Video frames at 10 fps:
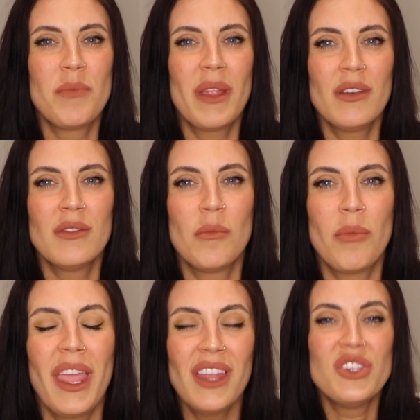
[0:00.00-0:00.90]
been
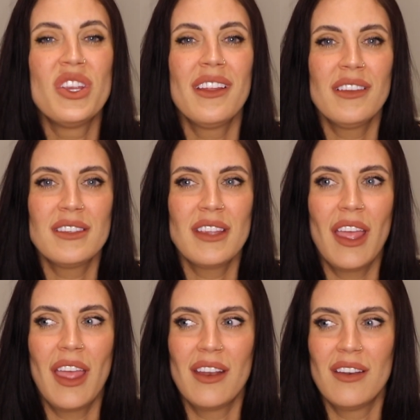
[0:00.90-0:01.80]
patient
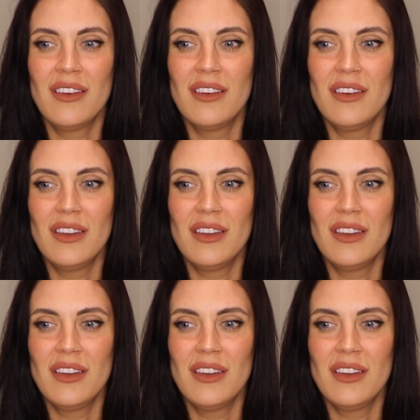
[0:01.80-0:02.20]
and